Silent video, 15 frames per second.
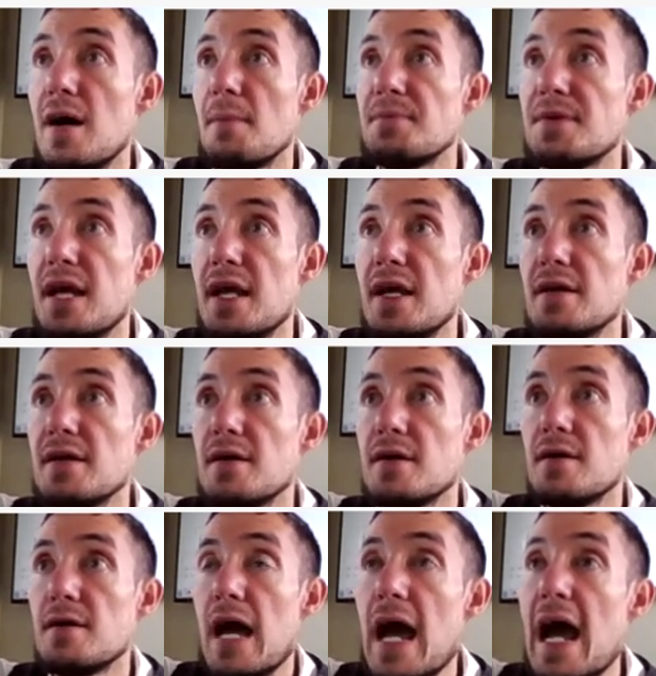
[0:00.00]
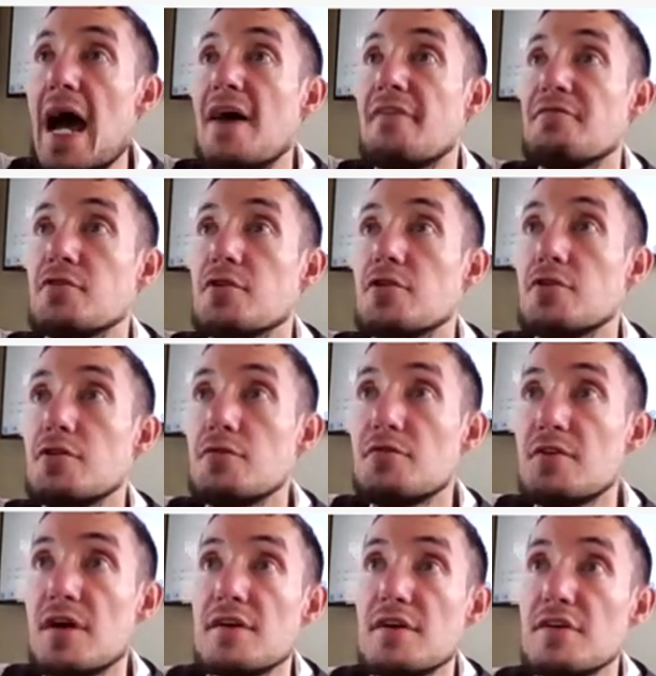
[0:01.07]
update after you've
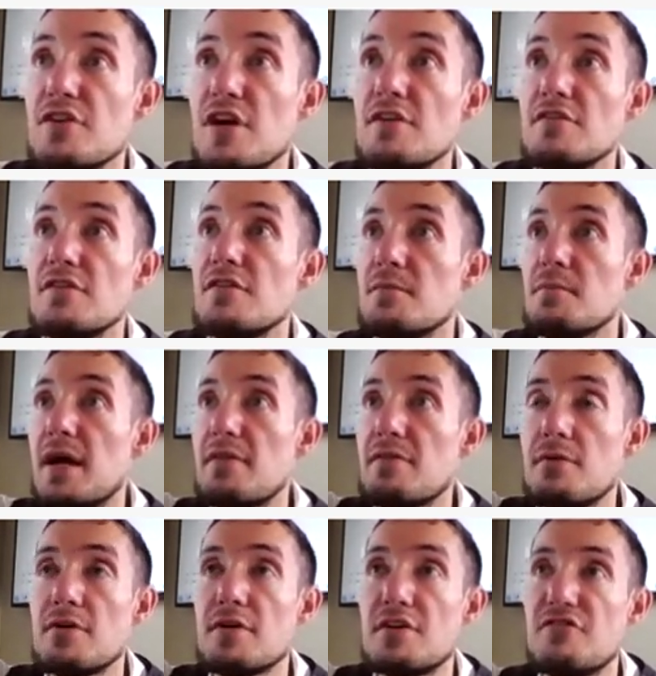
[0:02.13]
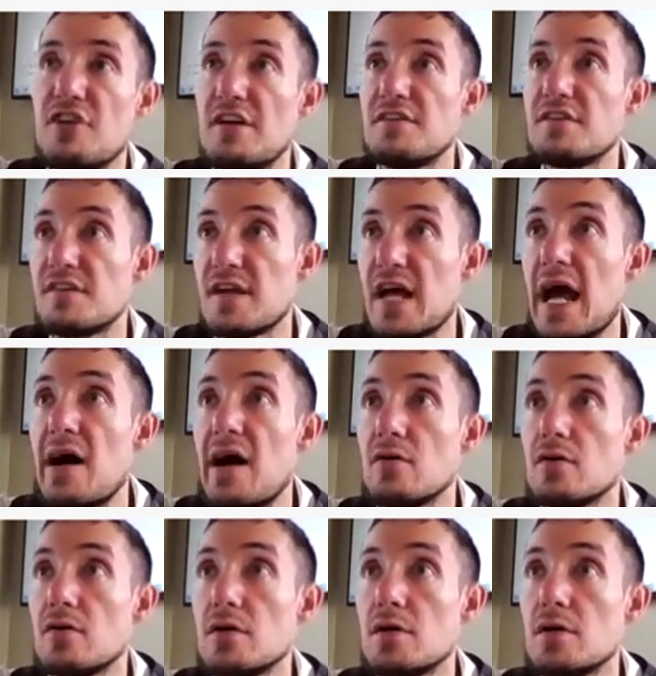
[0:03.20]
done the changes, it may throw the changes out.